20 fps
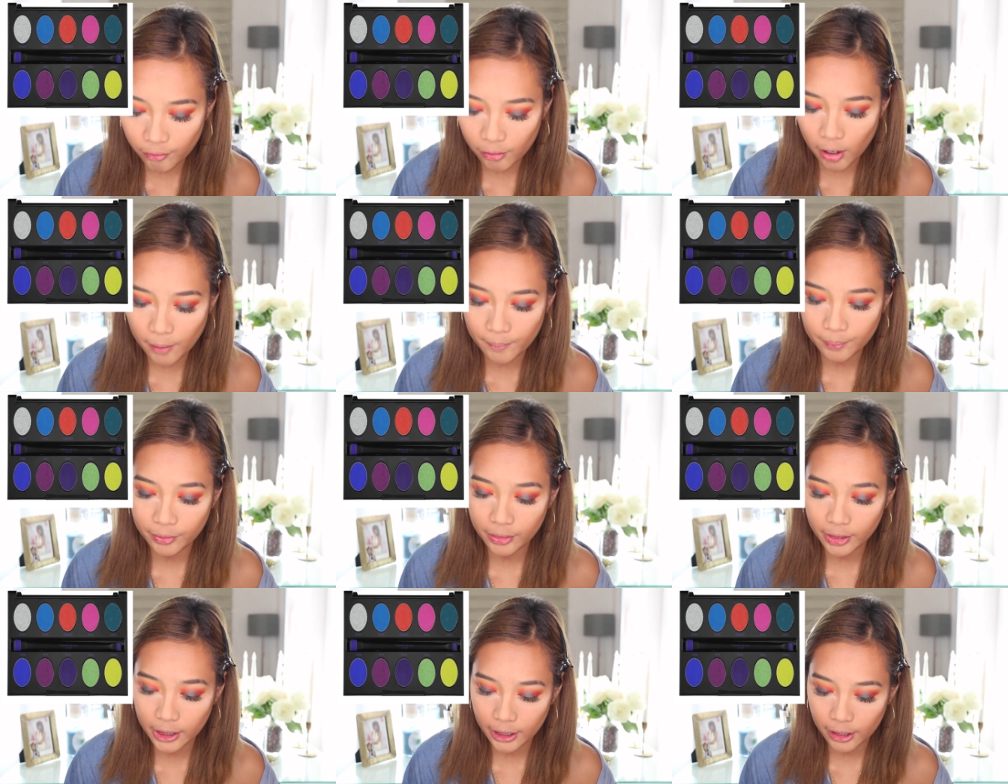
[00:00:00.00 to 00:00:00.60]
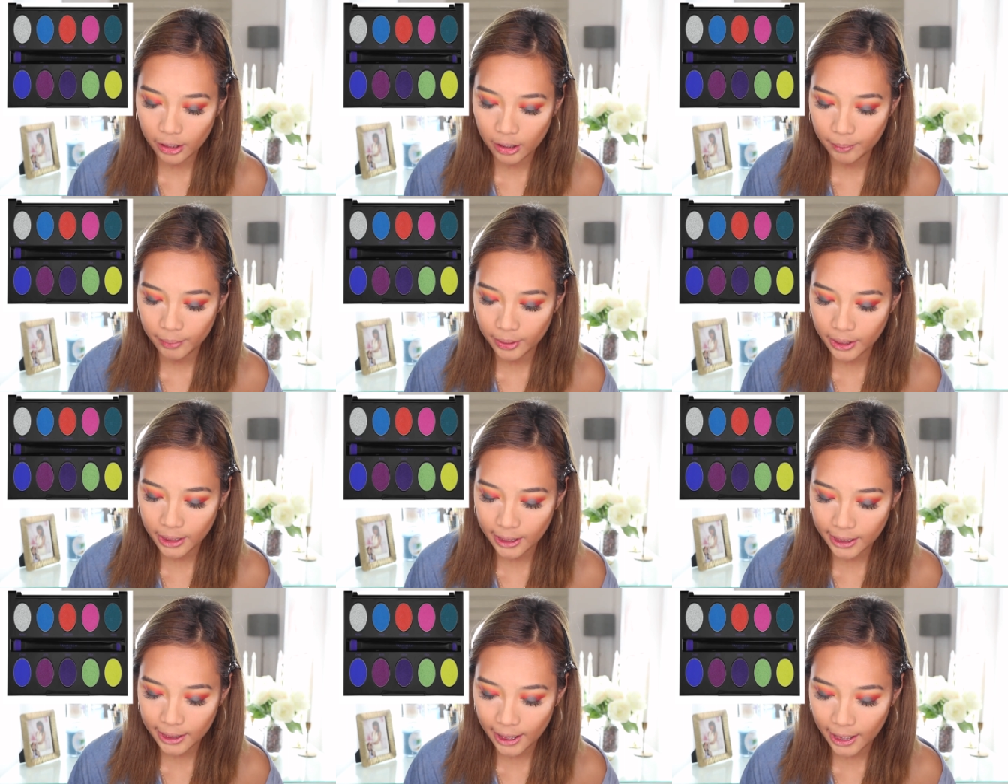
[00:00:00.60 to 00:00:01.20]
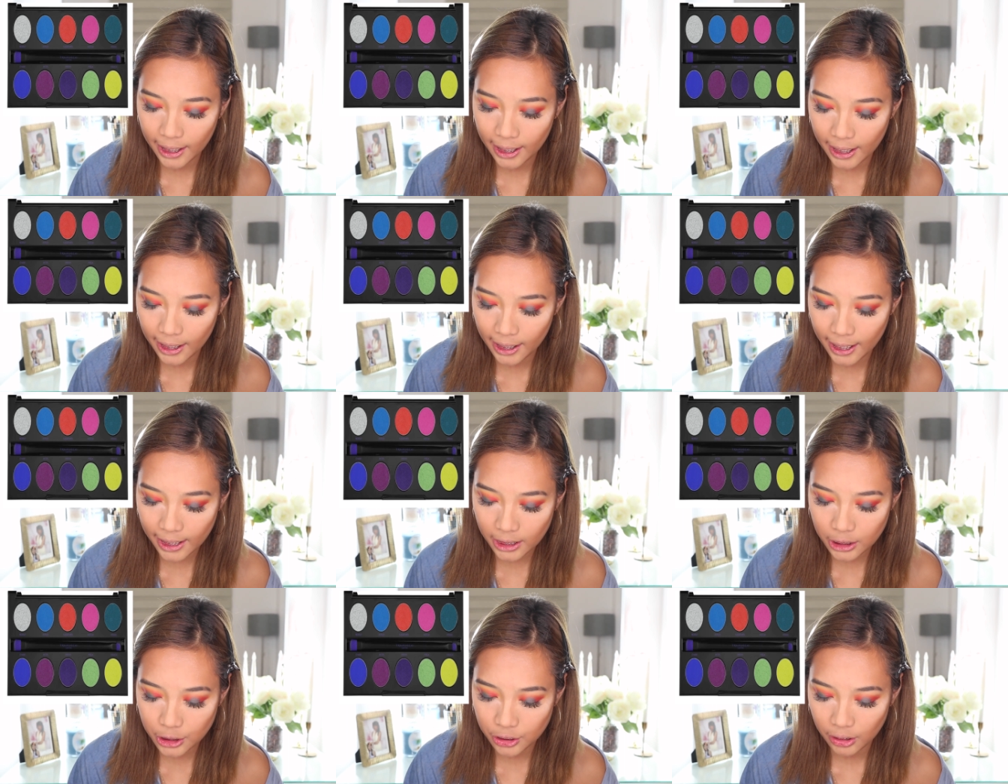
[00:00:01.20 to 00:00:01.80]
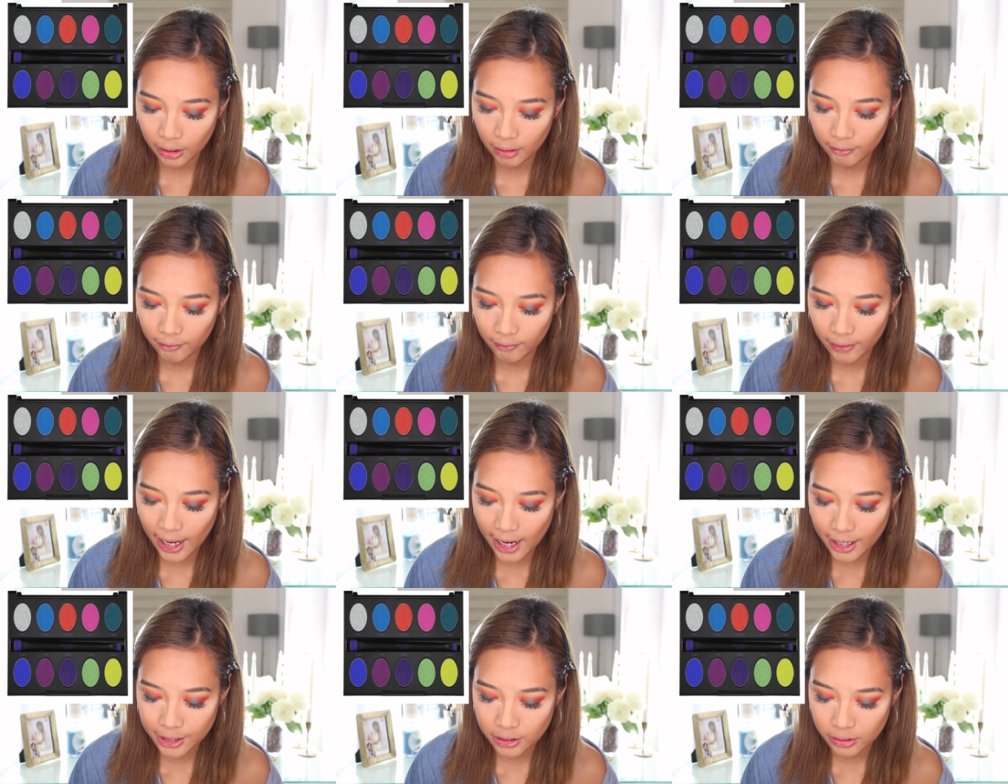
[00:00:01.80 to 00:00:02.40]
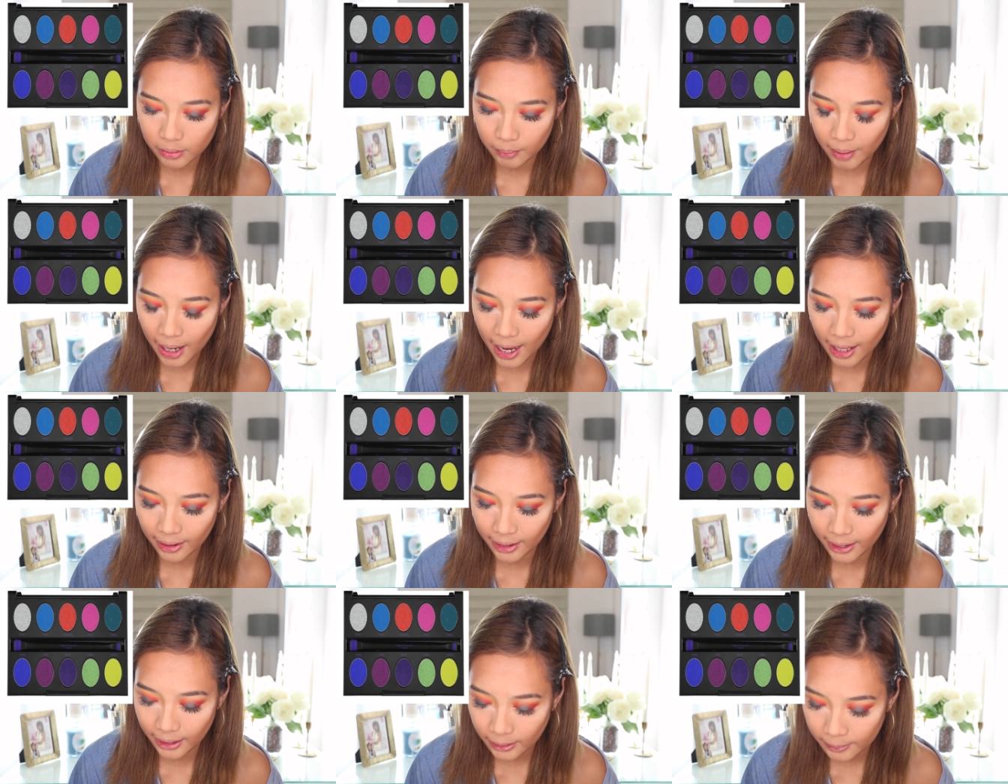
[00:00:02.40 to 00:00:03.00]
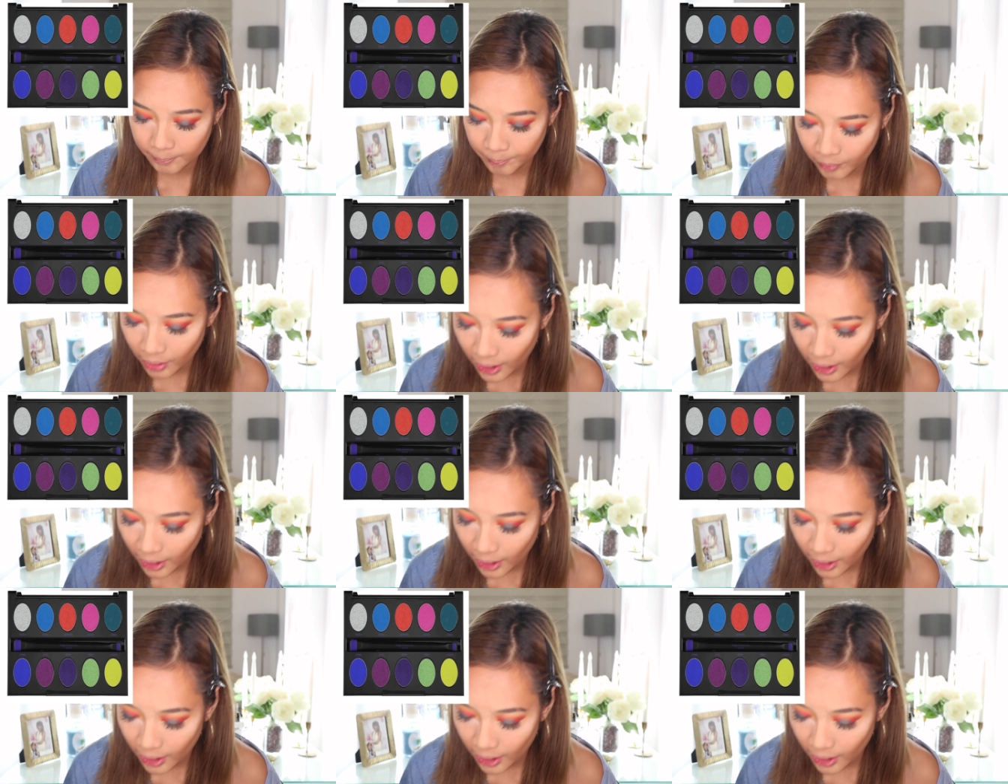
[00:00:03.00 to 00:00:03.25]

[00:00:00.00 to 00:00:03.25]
from the Urban Decay Electric Flash Palette.